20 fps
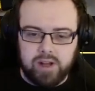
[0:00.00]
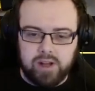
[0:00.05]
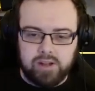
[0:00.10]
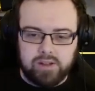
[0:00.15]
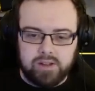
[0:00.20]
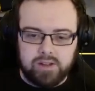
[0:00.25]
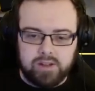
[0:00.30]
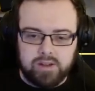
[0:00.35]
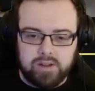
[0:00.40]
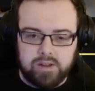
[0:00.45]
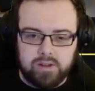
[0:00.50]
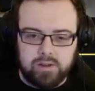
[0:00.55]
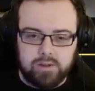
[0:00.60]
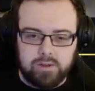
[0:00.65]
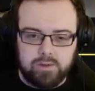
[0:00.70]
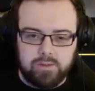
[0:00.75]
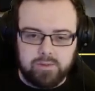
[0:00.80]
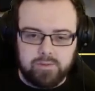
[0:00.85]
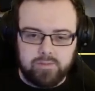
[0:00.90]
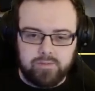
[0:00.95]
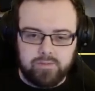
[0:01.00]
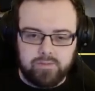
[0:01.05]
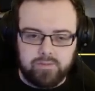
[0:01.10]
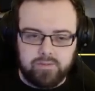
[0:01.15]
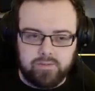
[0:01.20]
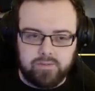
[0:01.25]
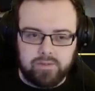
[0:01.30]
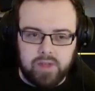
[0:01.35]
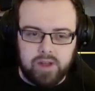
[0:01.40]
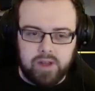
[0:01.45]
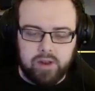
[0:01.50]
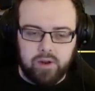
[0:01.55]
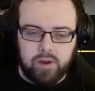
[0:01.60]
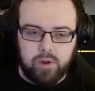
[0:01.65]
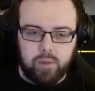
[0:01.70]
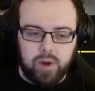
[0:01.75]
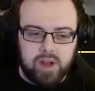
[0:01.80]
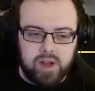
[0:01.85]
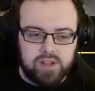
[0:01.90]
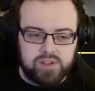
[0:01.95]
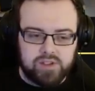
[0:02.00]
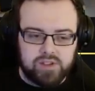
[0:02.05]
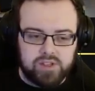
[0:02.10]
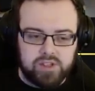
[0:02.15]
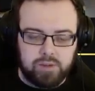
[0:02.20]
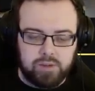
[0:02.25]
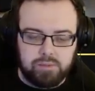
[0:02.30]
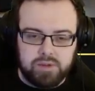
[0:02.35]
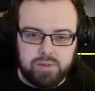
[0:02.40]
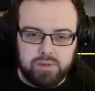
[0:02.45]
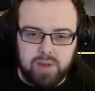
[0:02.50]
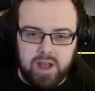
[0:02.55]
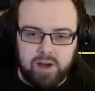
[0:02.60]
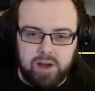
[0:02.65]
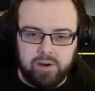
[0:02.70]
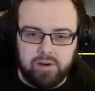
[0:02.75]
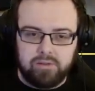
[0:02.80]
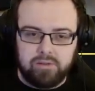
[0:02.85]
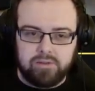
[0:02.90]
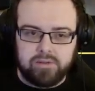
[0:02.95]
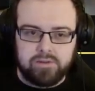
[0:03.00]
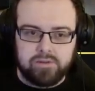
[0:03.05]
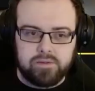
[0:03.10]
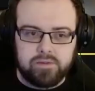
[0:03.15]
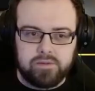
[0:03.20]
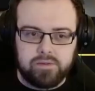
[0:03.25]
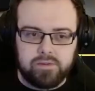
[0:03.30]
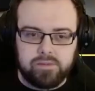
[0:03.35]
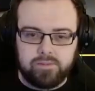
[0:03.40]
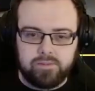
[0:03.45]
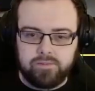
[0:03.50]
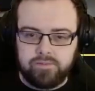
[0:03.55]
I don't know why it just dumped me out of...